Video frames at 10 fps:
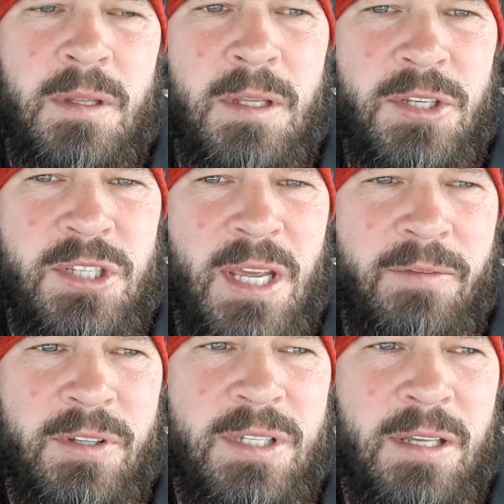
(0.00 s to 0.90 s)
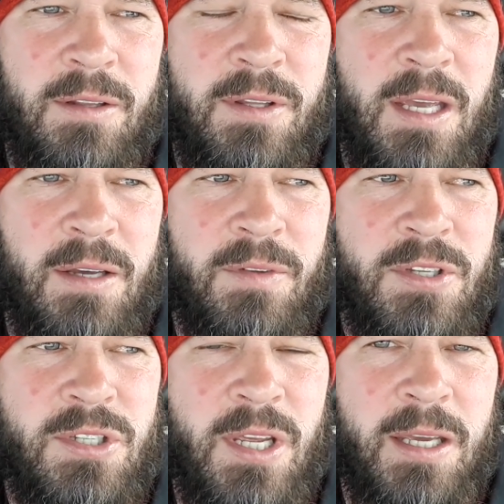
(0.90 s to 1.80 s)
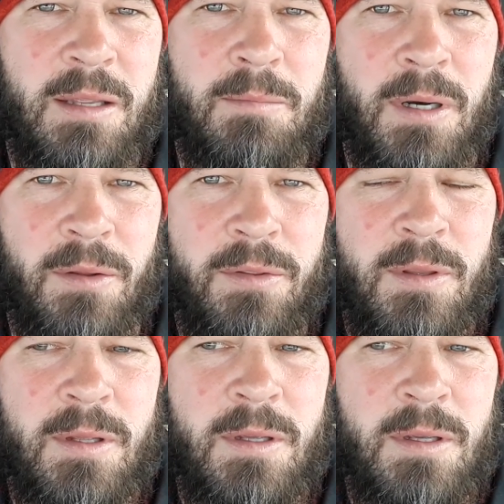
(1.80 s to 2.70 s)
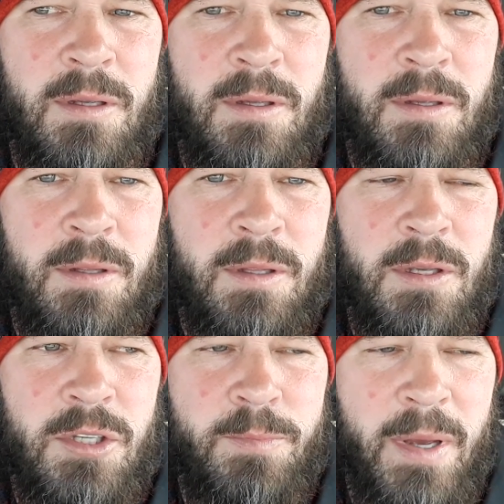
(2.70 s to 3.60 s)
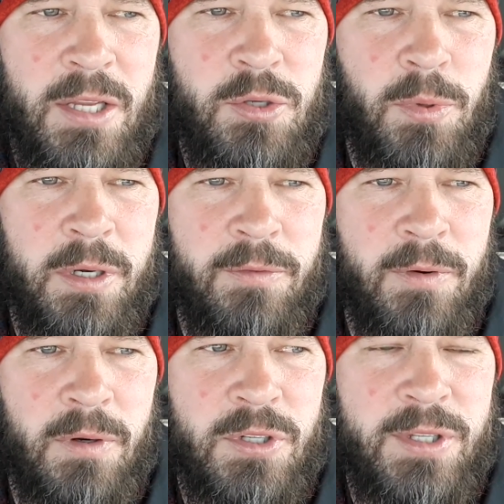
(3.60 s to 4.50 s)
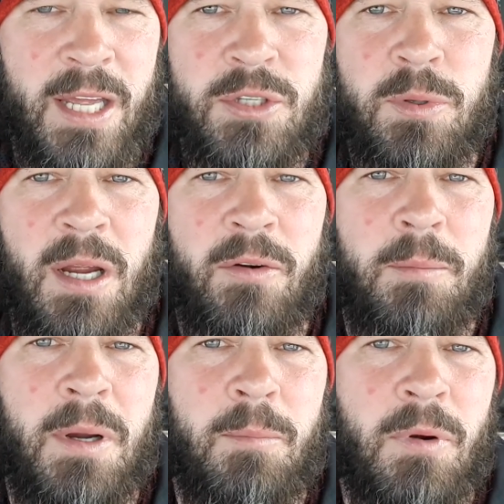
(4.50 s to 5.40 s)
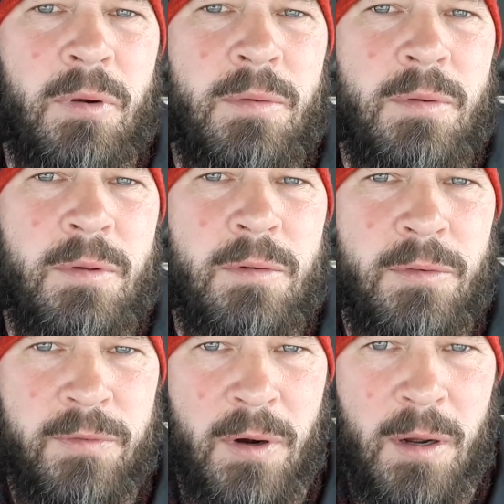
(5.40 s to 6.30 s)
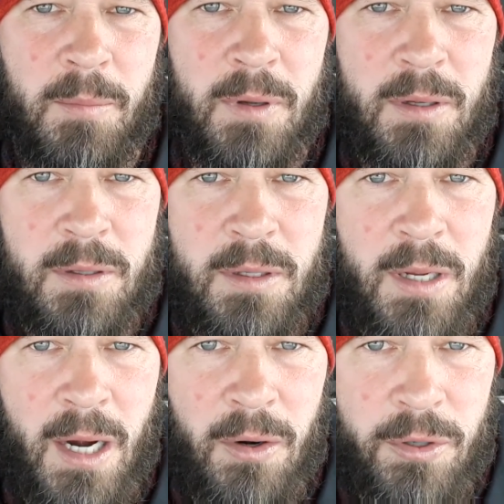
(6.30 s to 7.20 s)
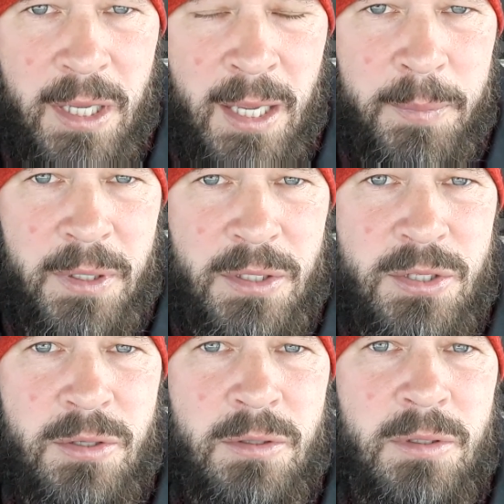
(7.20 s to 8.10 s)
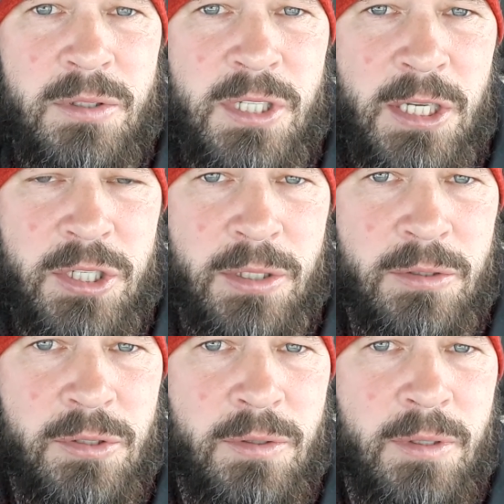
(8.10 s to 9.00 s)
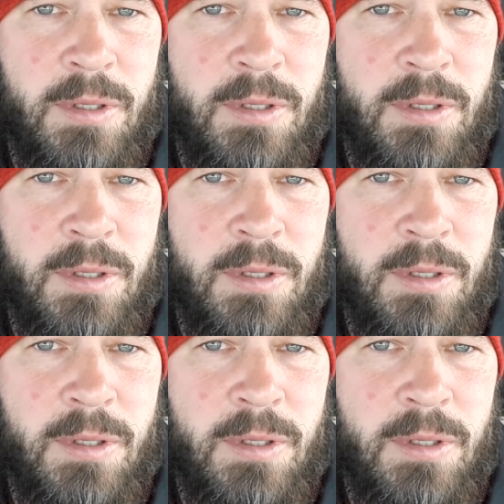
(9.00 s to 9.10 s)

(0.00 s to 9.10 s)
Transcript: The 17th day of the second month is May 21st. That's what I remember from Harold Camping's teachings.